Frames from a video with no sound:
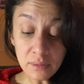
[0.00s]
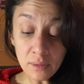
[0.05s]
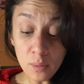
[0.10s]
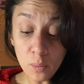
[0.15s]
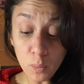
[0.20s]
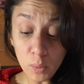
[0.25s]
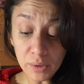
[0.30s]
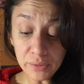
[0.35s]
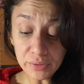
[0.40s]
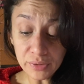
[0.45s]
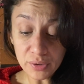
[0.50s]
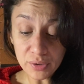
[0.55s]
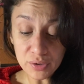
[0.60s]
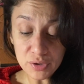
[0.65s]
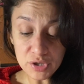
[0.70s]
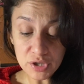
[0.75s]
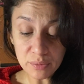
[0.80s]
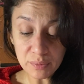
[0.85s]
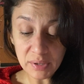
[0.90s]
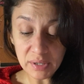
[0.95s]
1/3
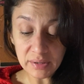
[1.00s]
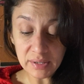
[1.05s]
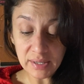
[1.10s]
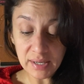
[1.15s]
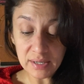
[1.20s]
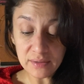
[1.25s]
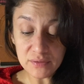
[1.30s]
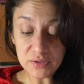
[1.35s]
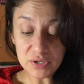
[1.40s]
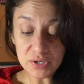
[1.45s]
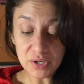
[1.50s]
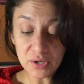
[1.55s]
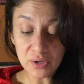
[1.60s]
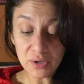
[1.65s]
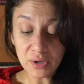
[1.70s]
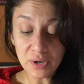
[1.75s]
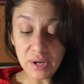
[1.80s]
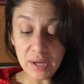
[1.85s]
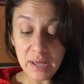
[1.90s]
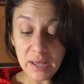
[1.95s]
shall be at the gate of
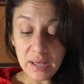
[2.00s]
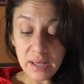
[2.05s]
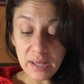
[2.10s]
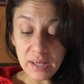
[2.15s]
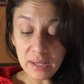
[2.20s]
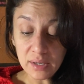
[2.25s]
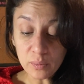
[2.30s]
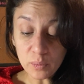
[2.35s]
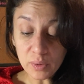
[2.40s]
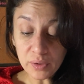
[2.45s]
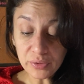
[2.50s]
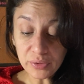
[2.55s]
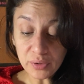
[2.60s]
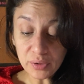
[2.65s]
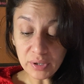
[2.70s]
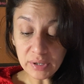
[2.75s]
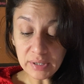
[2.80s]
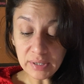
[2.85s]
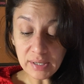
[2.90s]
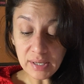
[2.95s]
Seir, and 1/3
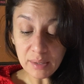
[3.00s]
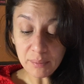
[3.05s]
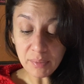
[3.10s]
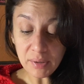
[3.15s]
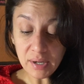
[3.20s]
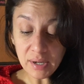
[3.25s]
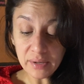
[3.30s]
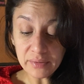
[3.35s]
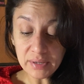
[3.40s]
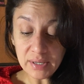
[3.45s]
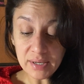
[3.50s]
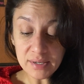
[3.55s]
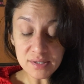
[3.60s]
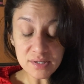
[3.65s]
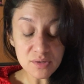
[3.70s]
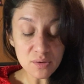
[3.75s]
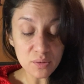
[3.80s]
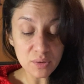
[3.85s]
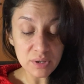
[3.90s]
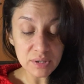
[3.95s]
at the gate behind the
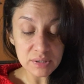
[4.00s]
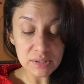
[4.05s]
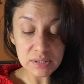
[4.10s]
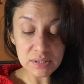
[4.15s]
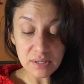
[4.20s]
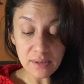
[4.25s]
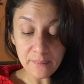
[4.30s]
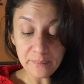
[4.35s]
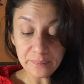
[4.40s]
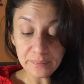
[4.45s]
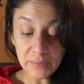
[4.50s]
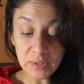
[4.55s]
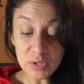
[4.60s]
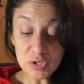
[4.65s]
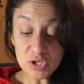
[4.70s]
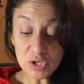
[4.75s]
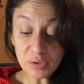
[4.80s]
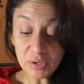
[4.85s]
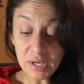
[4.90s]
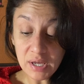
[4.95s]
escorts. You
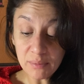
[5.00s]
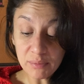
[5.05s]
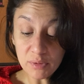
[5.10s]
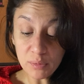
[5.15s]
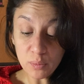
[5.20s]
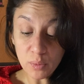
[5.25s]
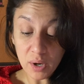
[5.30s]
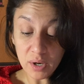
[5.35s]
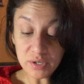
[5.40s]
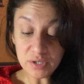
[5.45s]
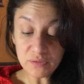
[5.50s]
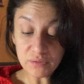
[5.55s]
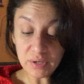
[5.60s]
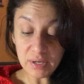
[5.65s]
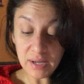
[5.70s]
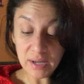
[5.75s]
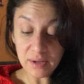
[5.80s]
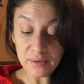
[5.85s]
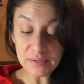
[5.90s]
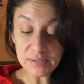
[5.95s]
shall keep the watch of the
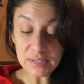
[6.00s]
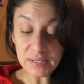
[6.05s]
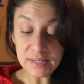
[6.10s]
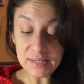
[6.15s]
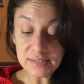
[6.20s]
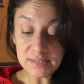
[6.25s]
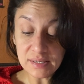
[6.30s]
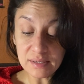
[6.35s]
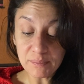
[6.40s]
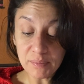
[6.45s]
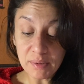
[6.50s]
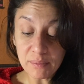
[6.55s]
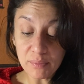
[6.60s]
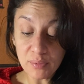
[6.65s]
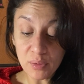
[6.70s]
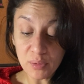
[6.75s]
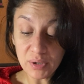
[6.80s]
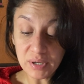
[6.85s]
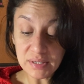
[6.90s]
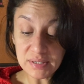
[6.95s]
house, lest it be
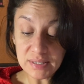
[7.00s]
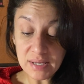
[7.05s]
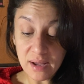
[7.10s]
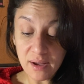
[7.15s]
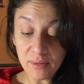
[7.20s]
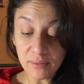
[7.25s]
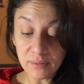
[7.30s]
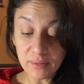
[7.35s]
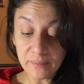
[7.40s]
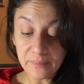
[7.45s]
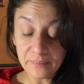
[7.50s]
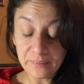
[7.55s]
broken down."